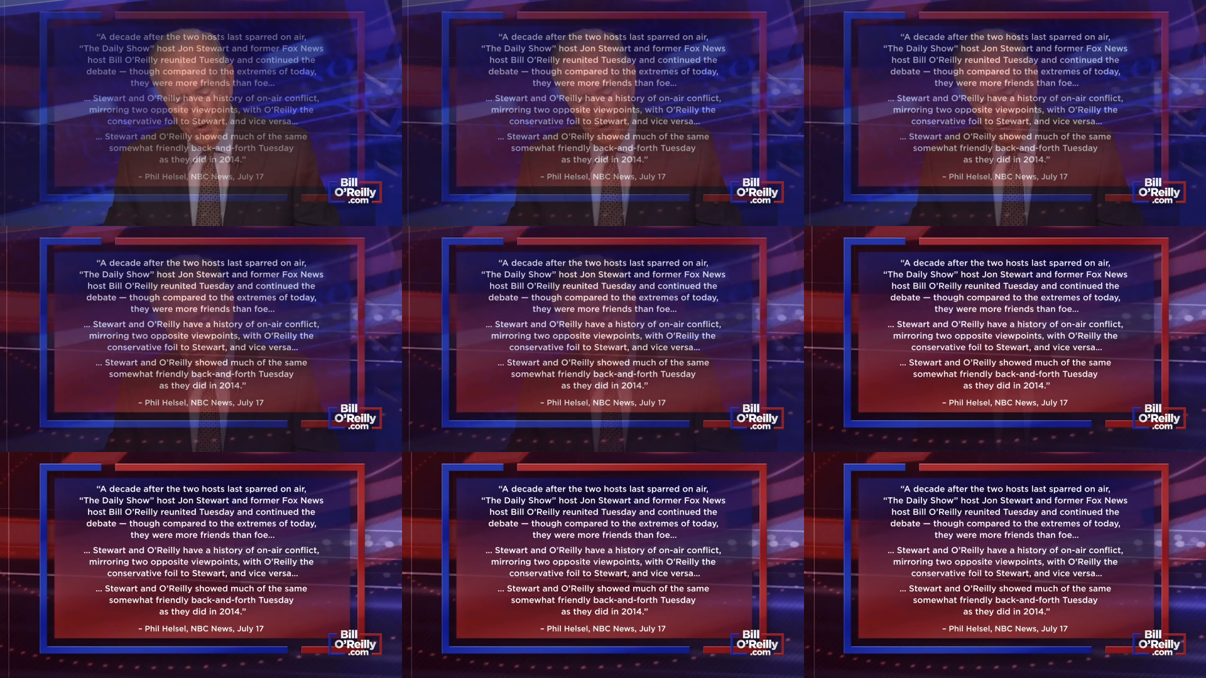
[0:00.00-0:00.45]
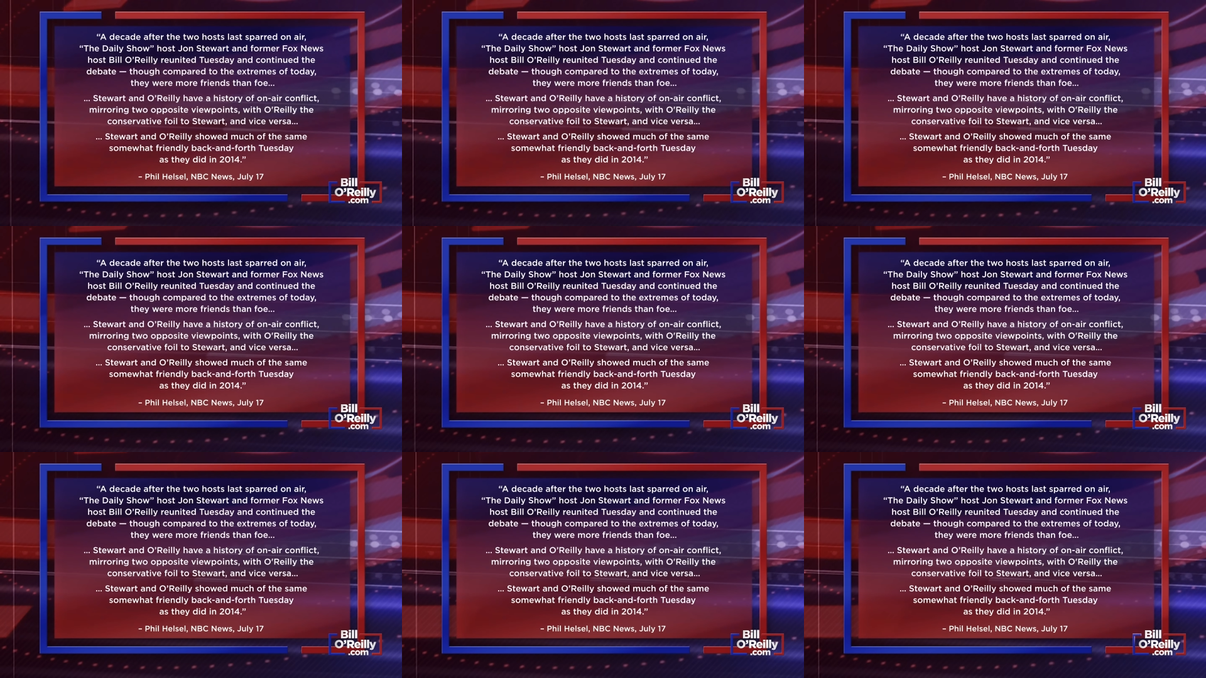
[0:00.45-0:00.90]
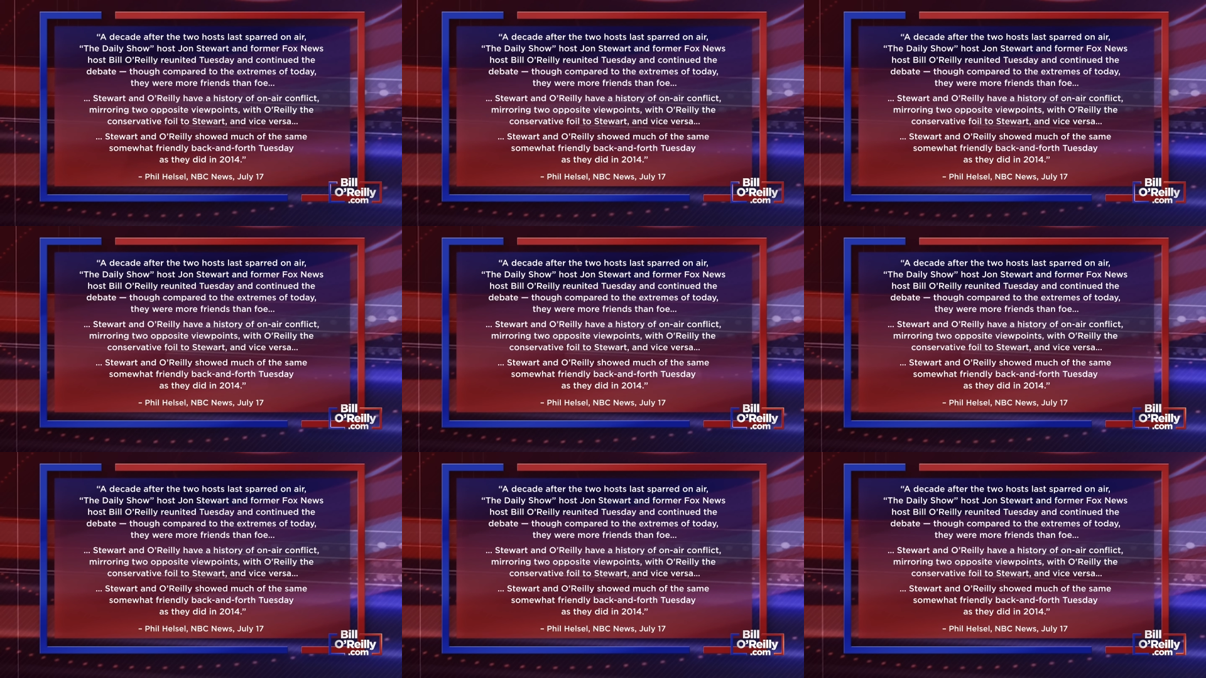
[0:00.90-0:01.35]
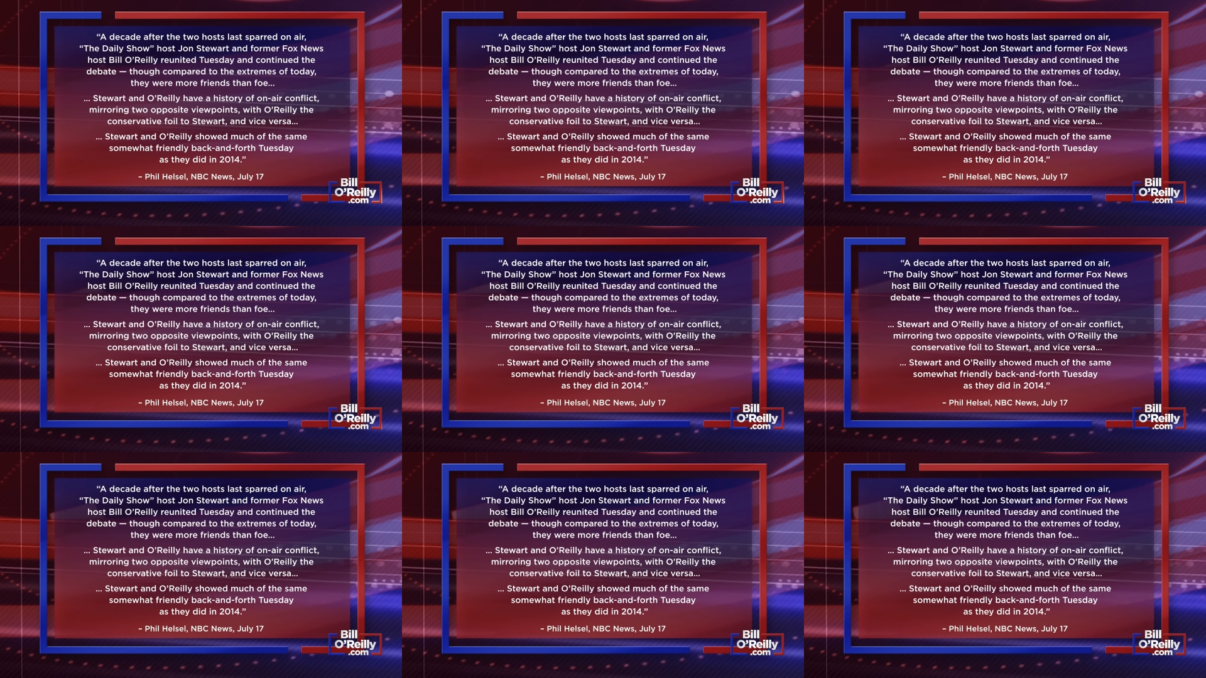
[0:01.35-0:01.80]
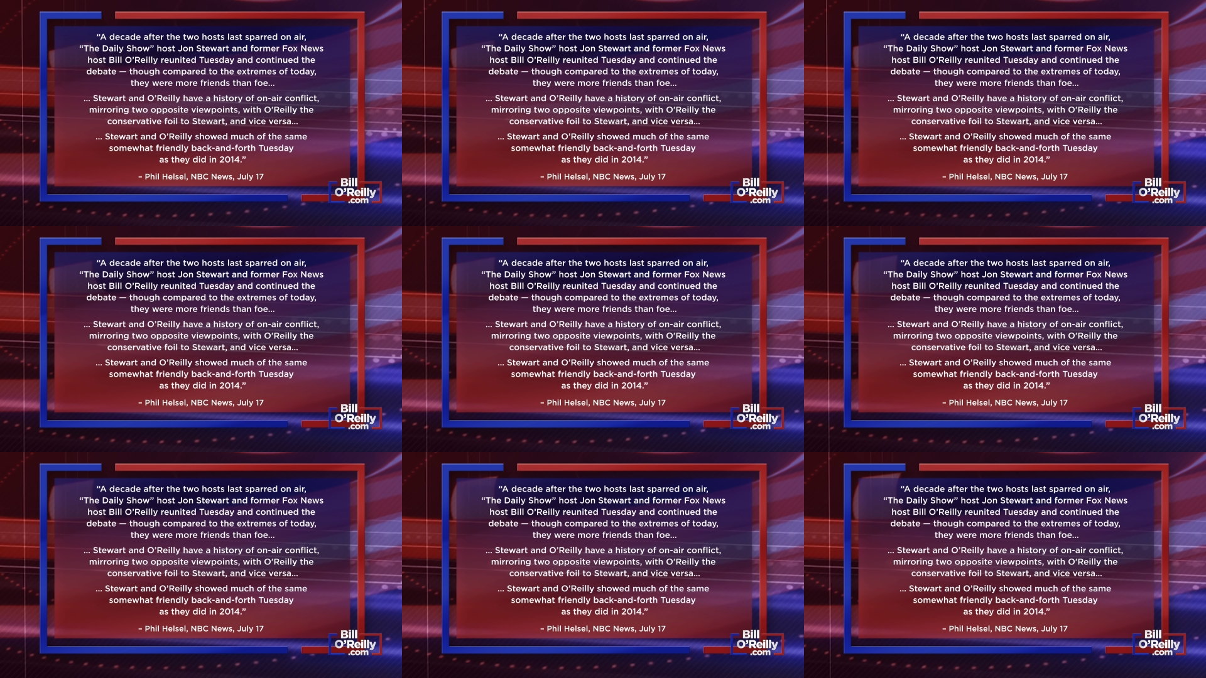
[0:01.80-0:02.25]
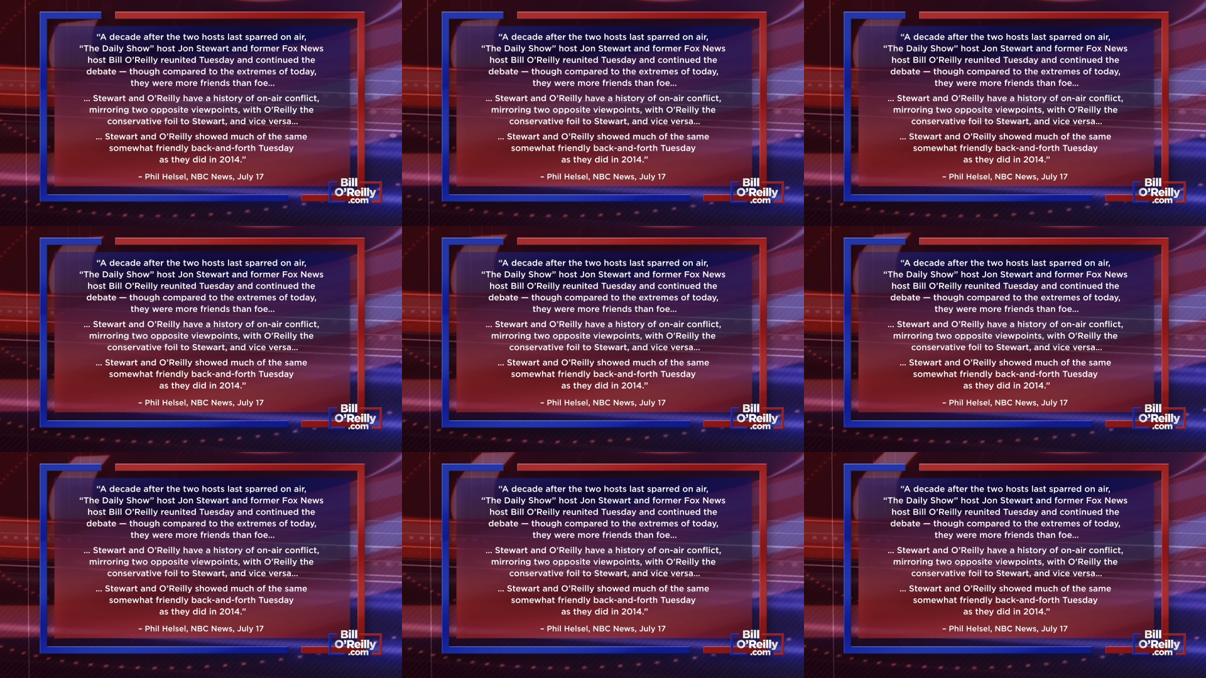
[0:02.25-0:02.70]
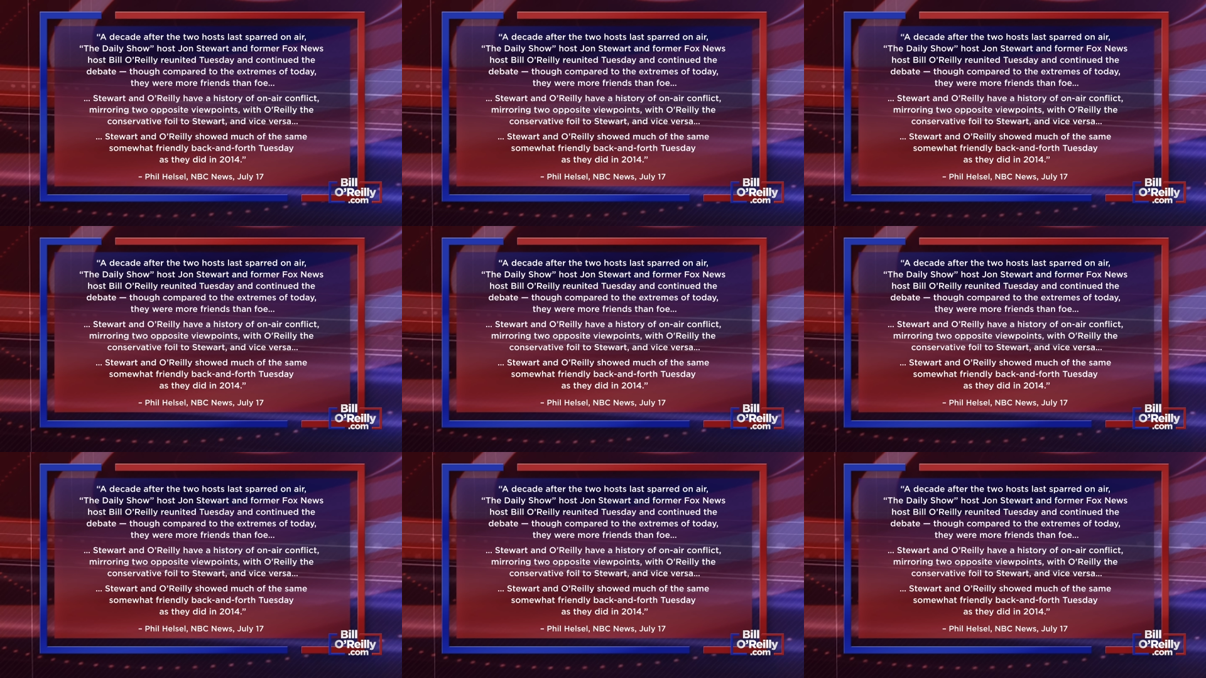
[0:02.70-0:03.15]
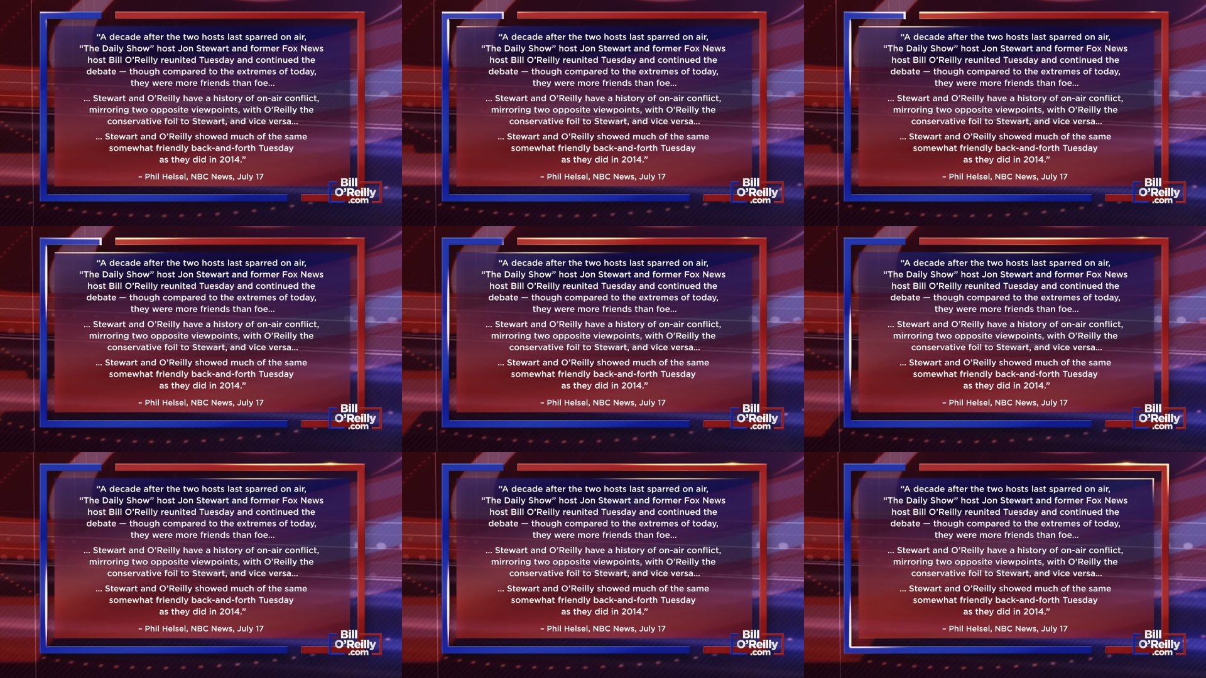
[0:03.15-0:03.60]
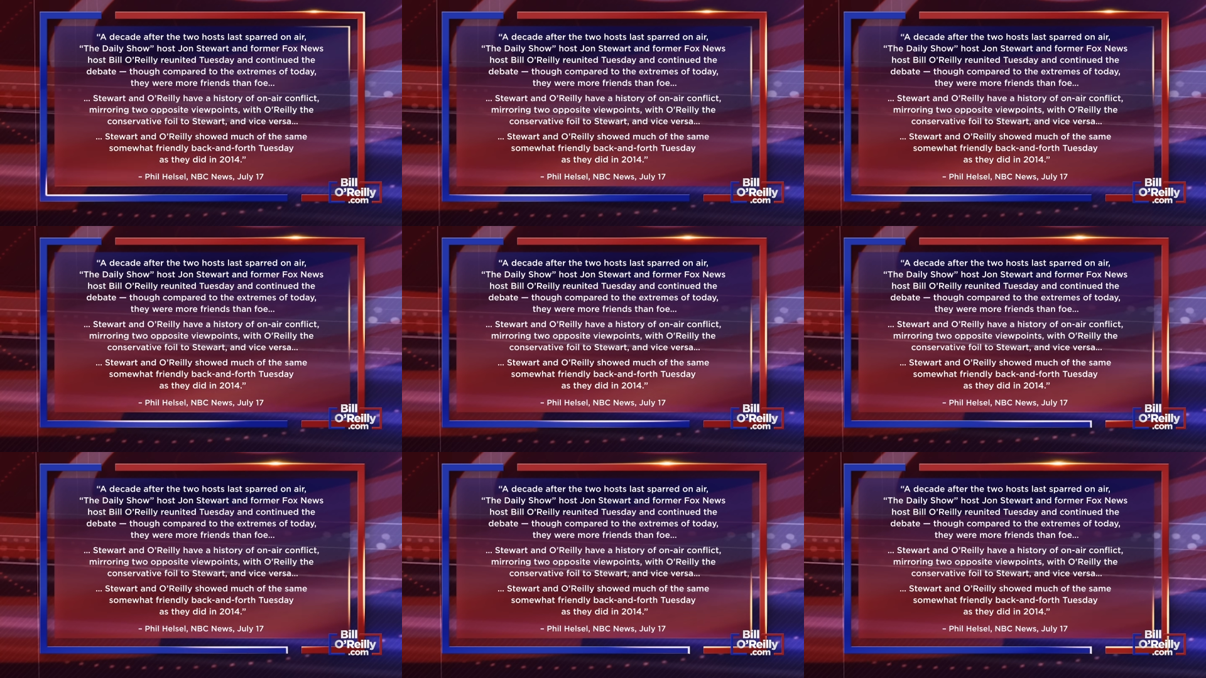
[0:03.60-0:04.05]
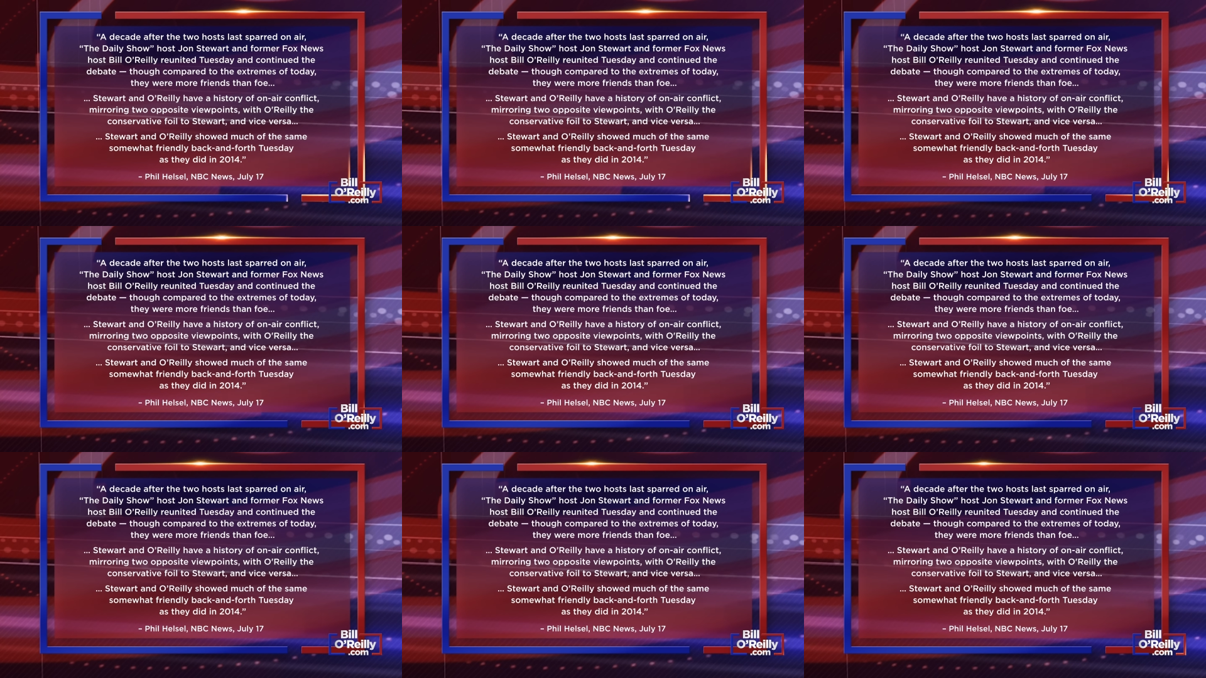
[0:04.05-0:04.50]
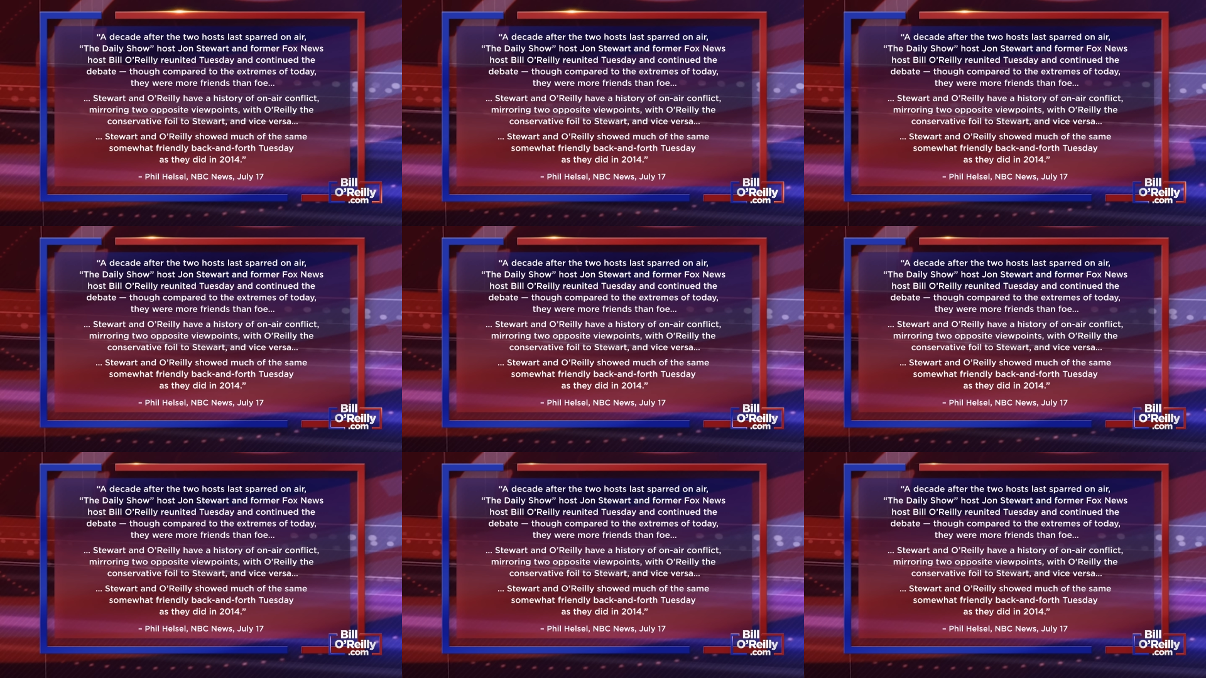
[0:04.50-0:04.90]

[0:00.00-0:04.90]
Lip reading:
No face is visible, so there are no lips to read.